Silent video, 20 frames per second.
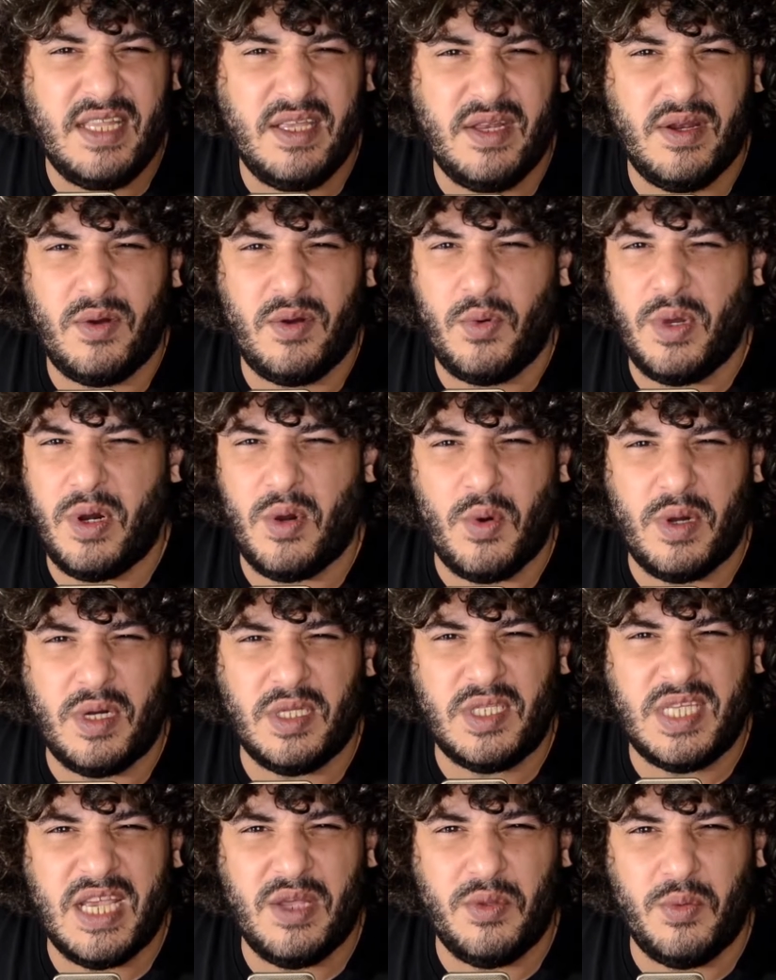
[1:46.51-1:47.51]
We don't want
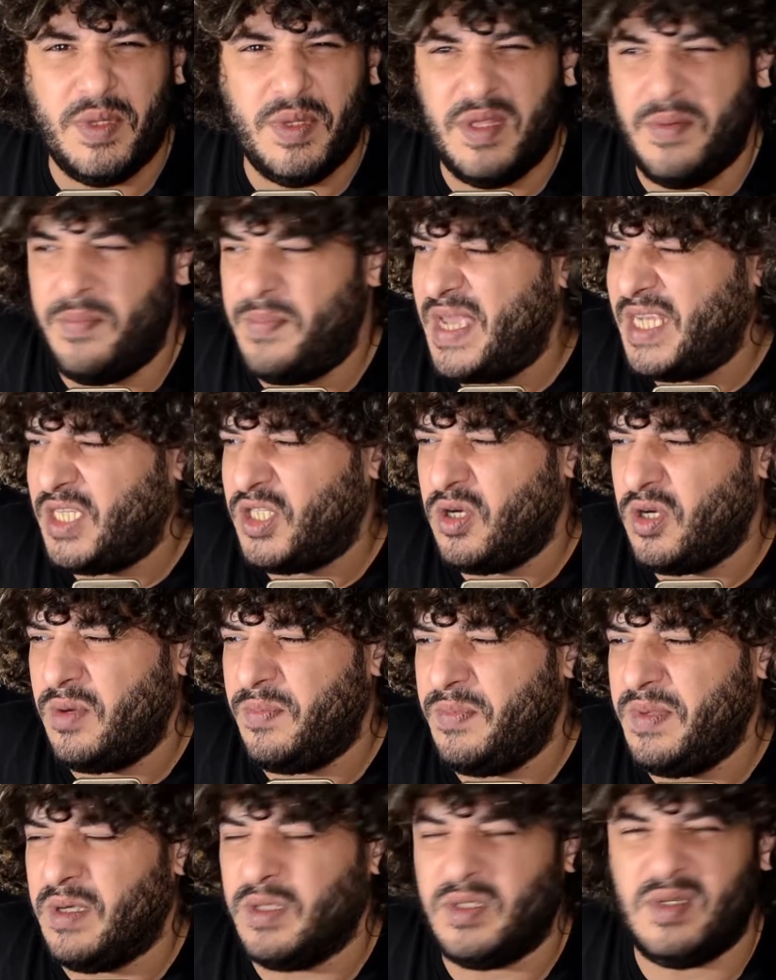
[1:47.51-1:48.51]
to take it with the
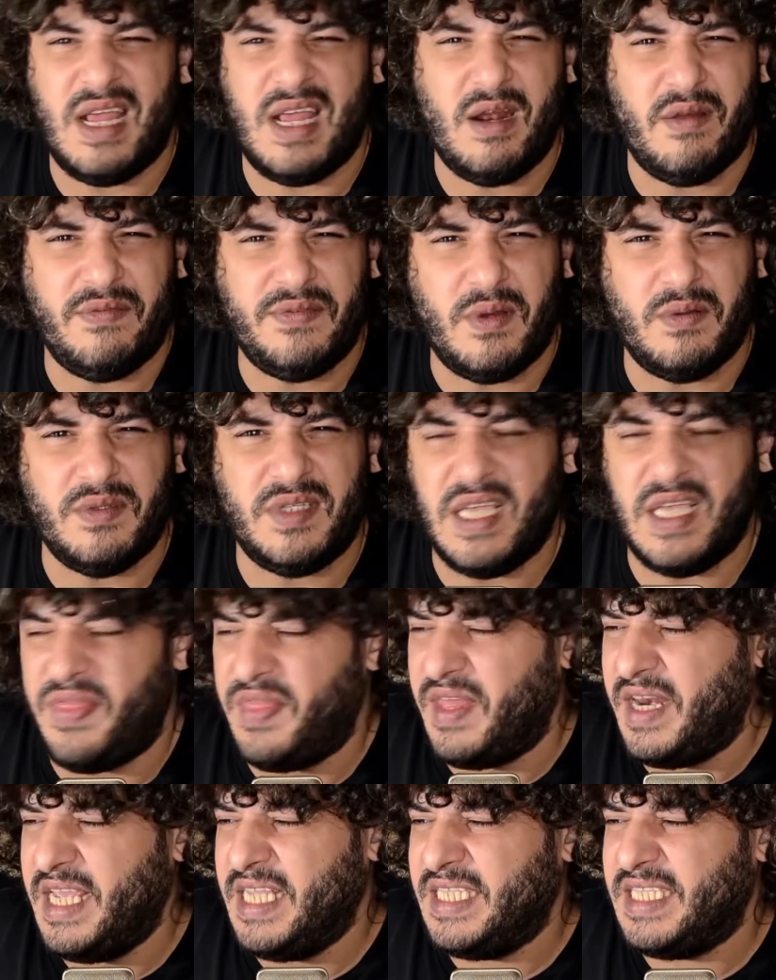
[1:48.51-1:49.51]
bishop because knight on
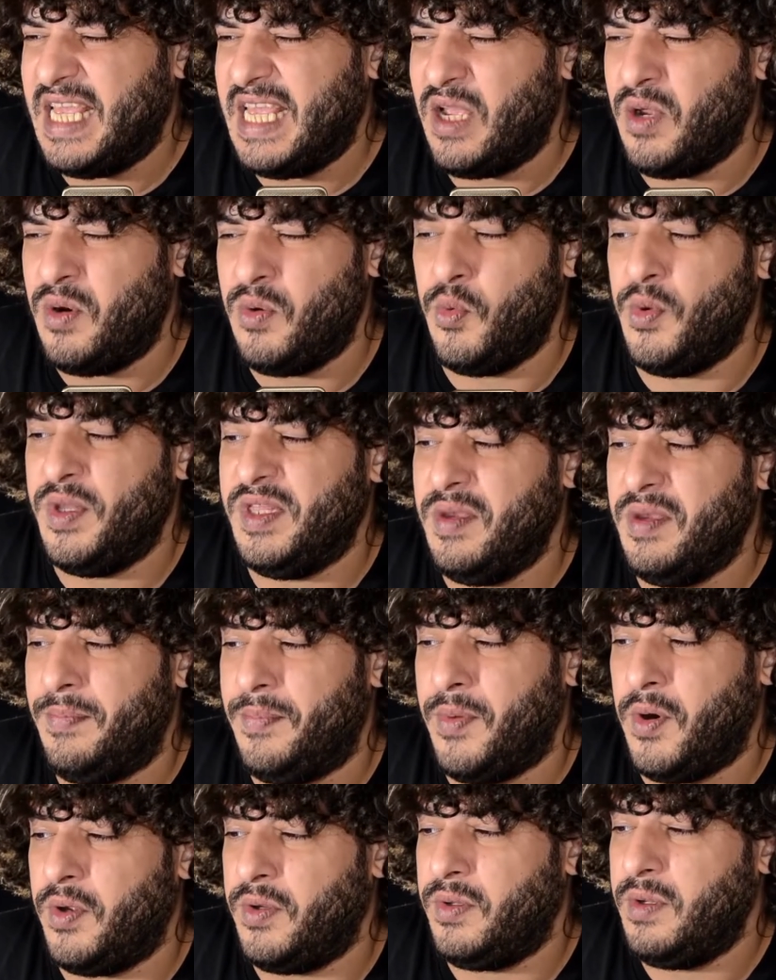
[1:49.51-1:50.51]
c3 taken with the
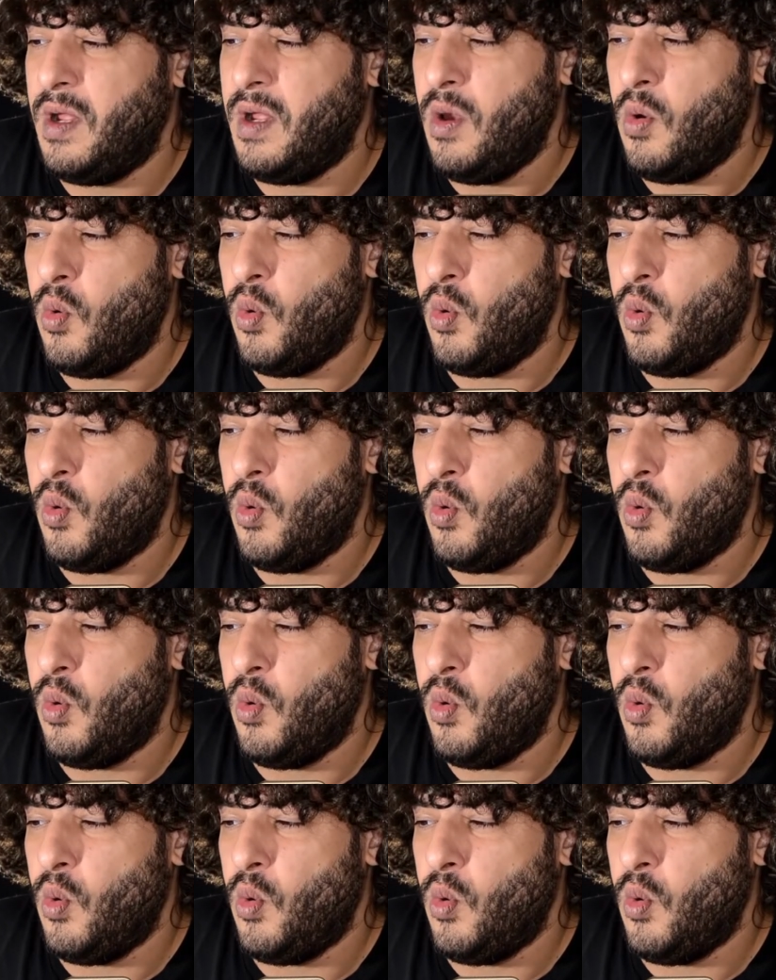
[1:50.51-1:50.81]
pawn